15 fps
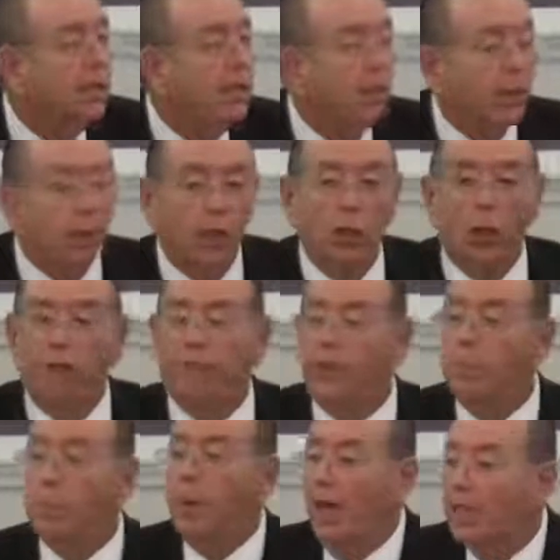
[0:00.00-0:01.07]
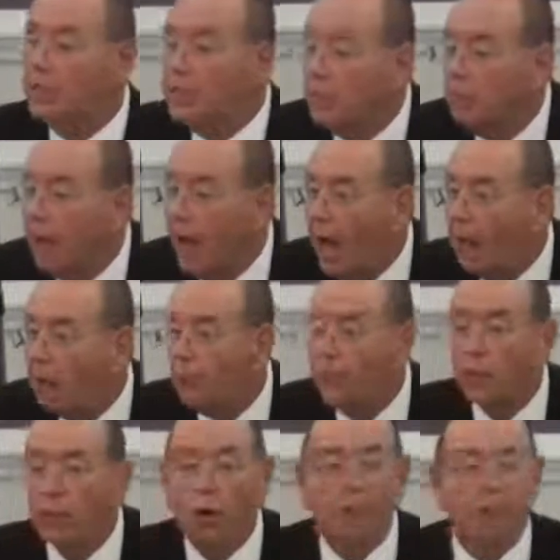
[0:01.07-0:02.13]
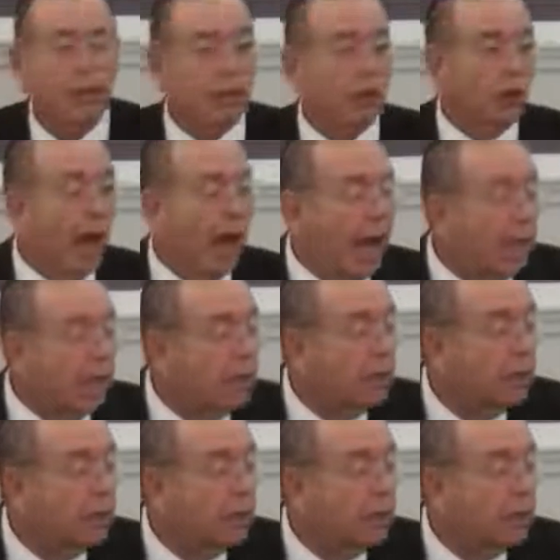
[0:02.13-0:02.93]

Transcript: We don't know if he paced about. We don't know if he drank.